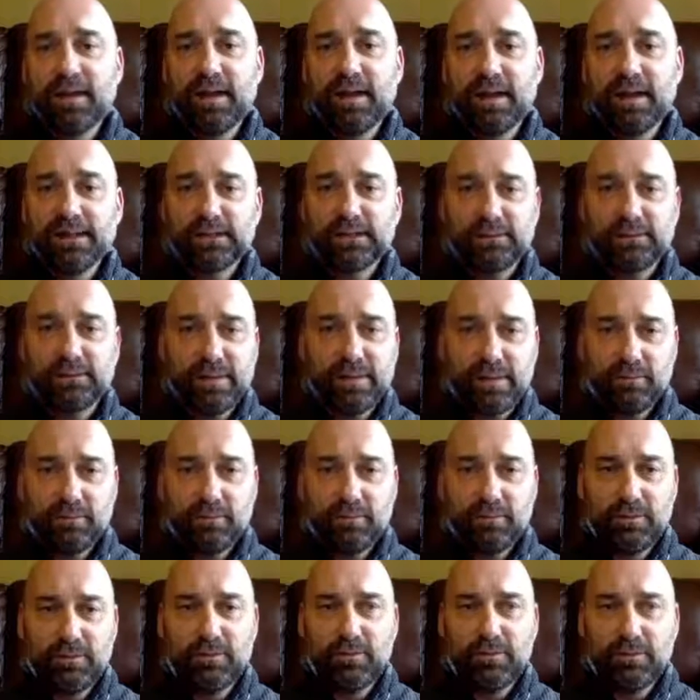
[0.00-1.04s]
And she went,
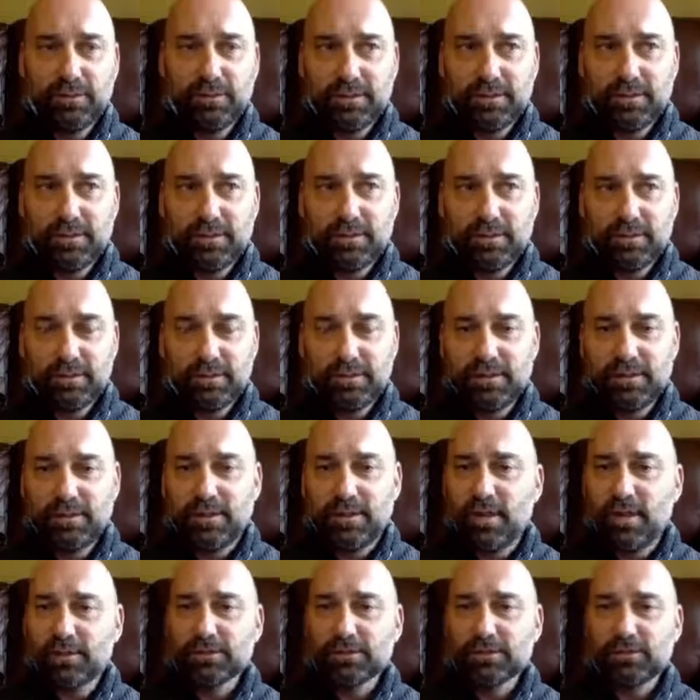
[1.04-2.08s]
"Well, you
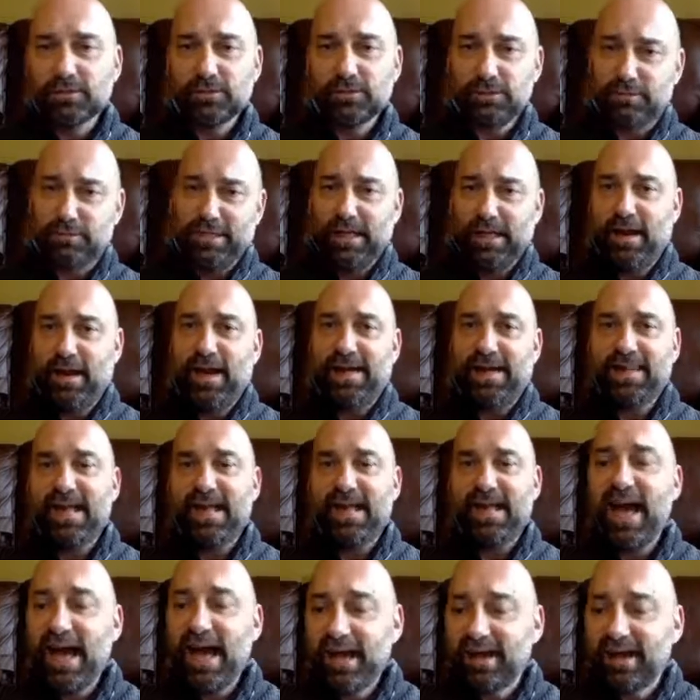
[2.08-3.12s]
can't talk to me like
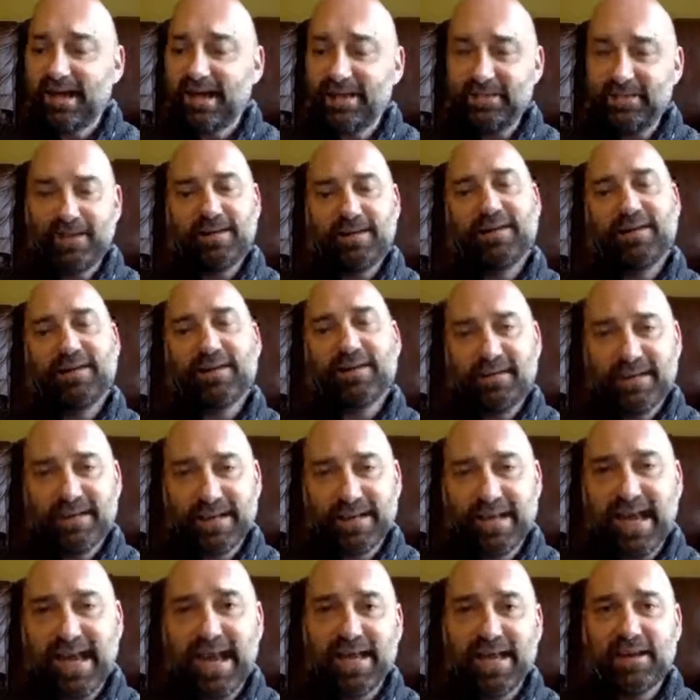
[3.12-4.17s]
that." And he went, "I
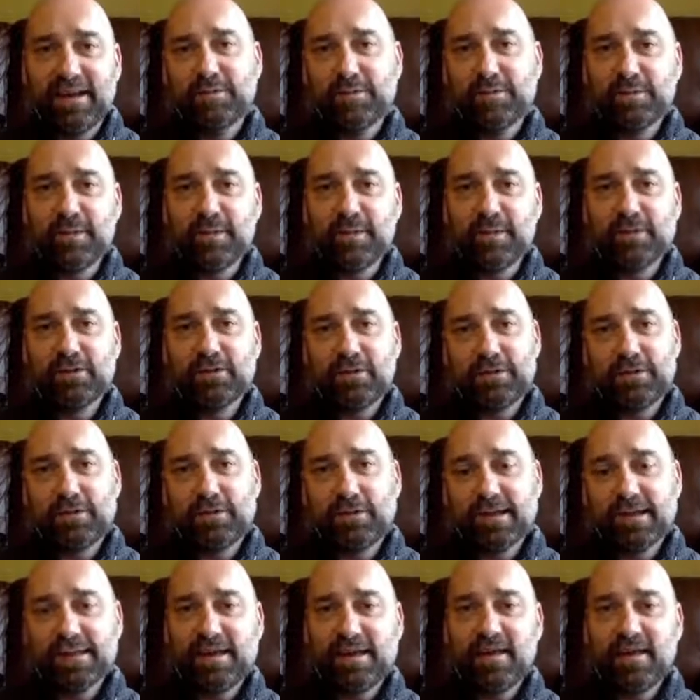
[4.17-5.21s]
can. I'm your builder. I'm
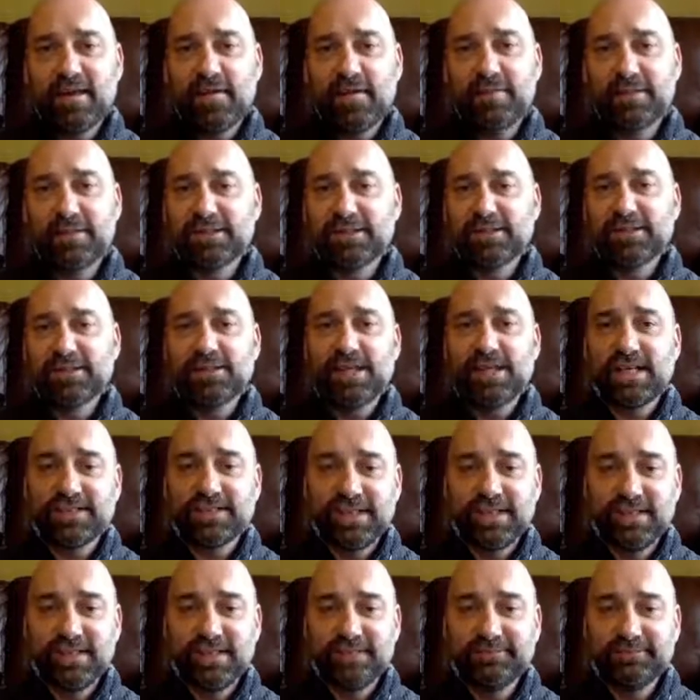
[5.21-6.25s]
not your therapist. Shut
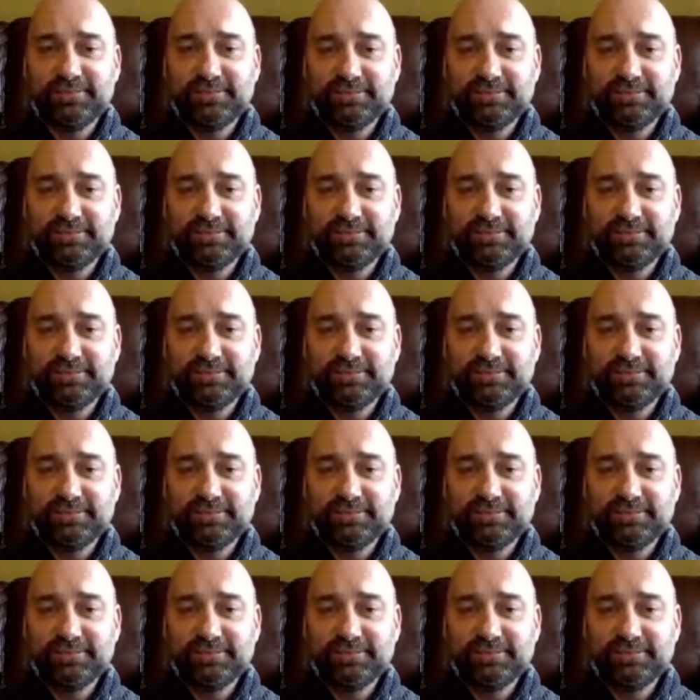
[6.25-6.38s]
it."